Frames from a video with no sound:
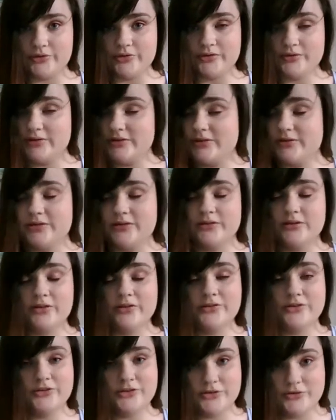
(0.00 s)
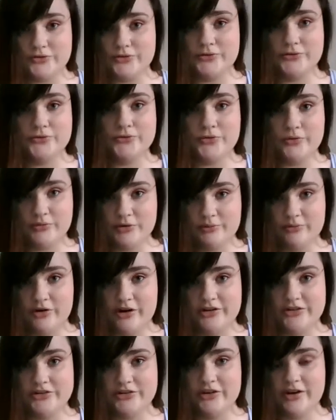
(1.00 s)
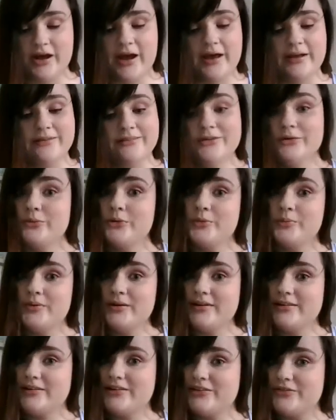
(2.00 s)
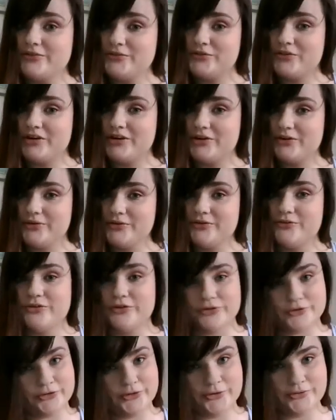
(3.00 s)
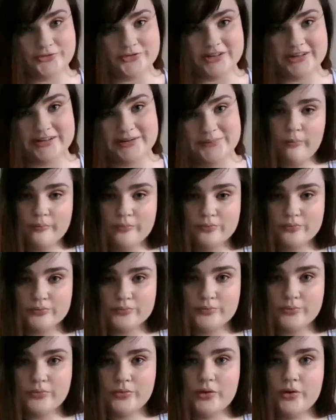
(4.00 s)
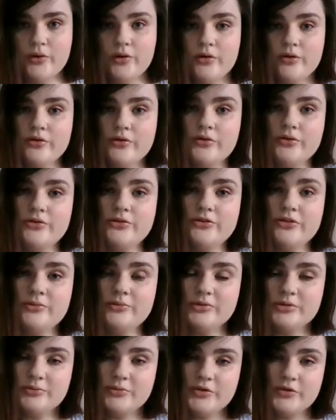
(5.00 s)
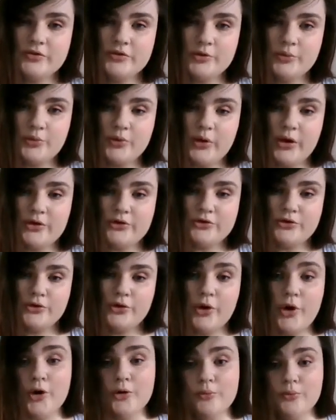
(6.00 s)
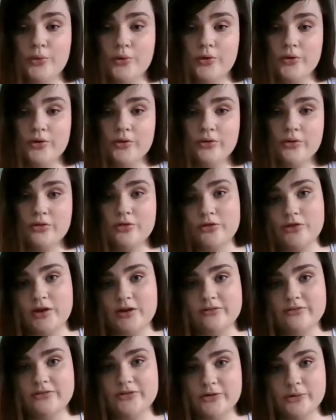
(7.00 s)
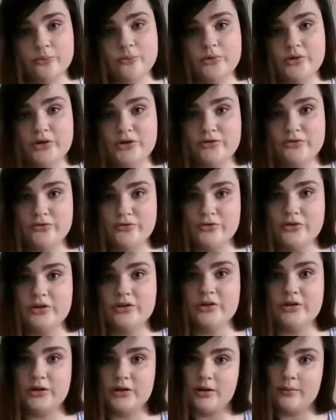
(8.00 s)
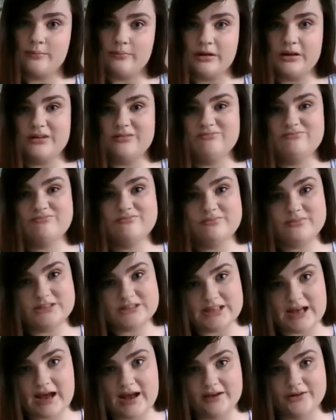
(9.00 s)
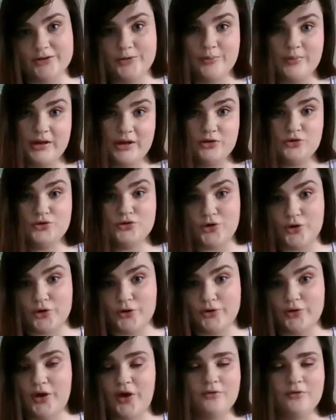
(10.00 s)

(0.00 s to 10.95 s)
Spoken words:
This is different from depression, and it will be in a different video in the future, hopefully. The symptoms of depression are more than simply feeling a bit sad, a bit down.